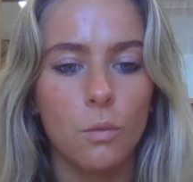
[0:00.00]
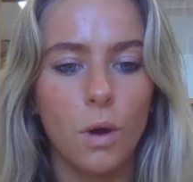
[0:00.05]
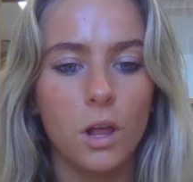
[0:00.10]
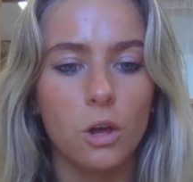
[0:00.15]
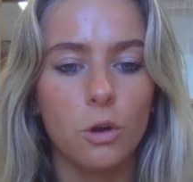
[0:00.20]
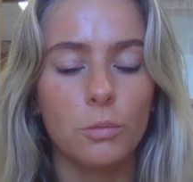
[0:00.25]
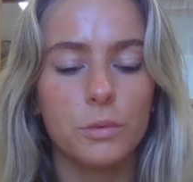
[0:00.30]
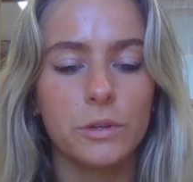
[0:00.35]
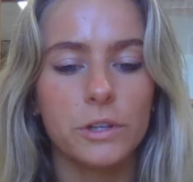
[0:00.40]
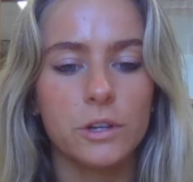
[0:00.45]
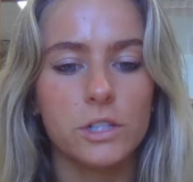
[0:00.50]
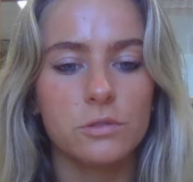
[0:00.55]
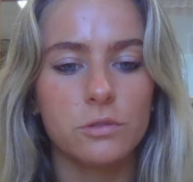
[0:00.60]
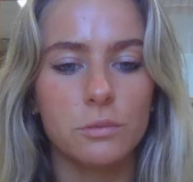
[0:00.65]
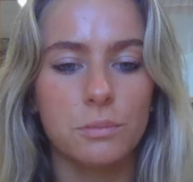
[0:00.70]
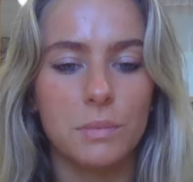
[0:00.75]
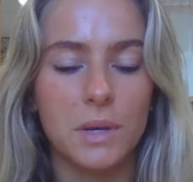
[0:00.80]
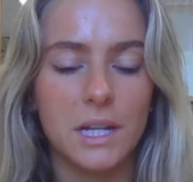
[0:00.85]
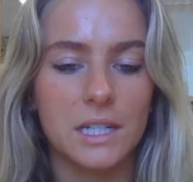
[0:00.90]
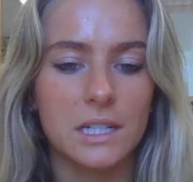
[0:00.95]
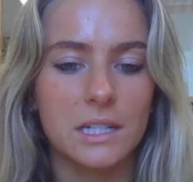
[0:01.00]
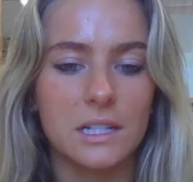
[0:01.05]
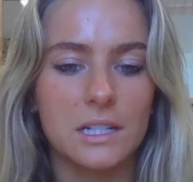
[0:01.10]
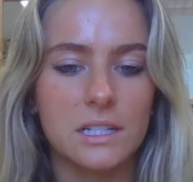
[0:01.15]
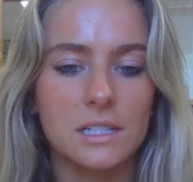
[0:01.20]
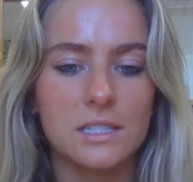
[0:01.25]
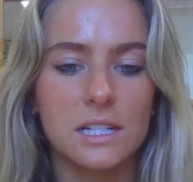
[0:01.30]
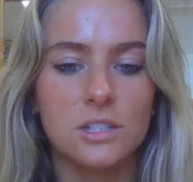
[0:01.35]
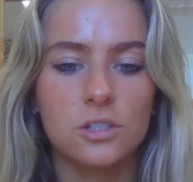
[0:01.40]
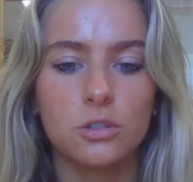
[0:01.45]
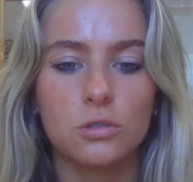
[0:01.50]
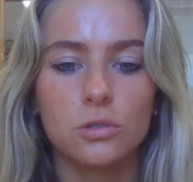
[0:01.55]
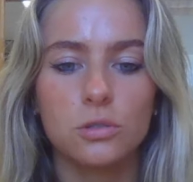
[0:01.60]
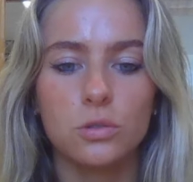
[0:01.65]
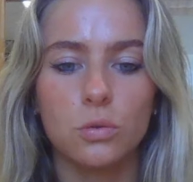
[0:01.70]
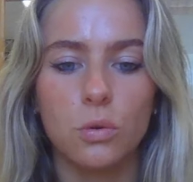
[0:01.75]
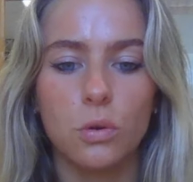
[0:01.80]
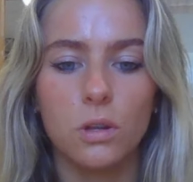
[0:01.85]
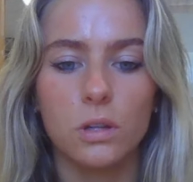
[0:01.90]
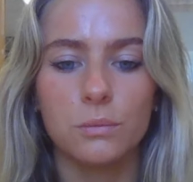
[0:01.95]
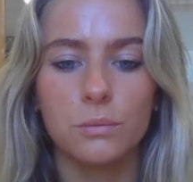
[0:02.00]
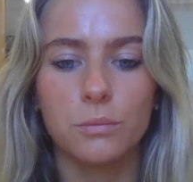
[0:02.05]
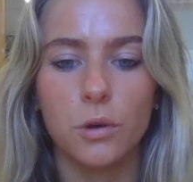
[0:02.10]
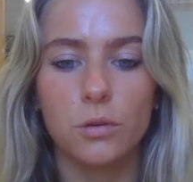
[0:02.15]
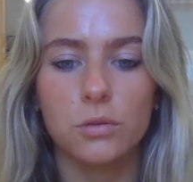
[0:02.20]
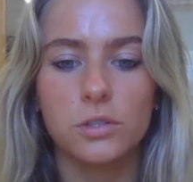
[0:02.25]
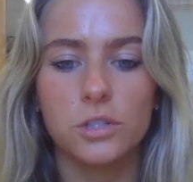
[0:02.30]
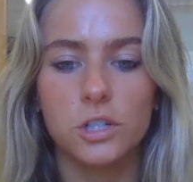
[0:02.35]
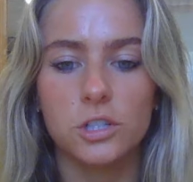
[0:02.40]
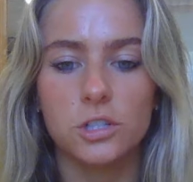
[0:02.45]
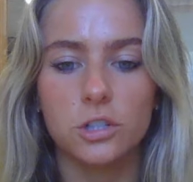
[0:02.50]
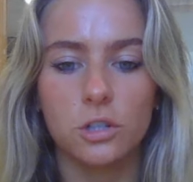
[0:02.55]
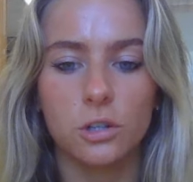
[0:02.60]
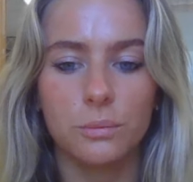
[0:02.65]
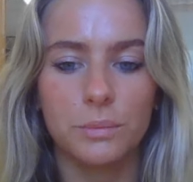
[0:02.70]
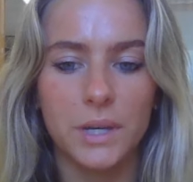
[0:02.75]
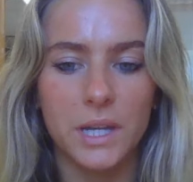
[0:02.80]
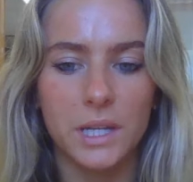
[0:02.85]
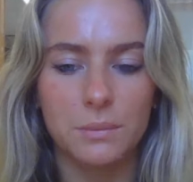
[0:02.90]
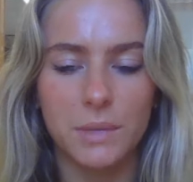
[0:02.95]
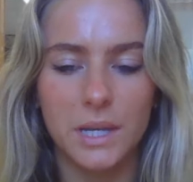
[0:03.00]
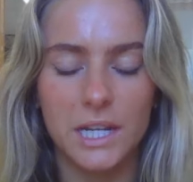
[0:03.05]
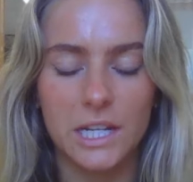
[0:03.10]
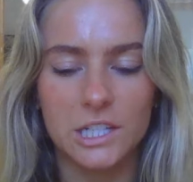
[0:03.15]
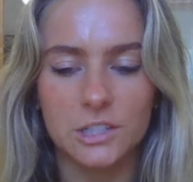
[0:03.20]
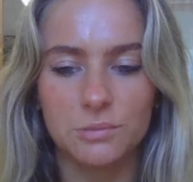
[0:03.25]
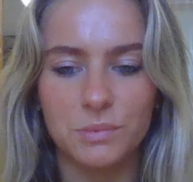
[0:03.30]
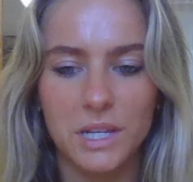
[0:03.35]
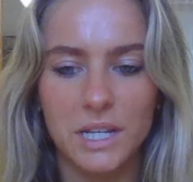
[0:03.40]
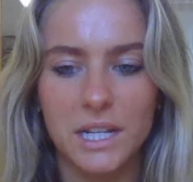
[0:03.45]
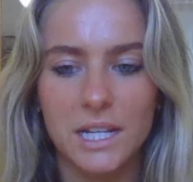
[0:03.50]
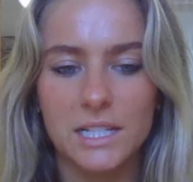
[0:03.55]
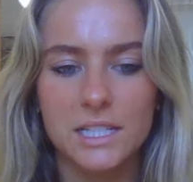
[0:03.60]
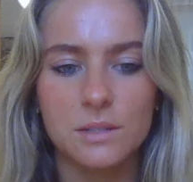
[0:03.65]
While opioids remain an essential tool in post surgical pain management,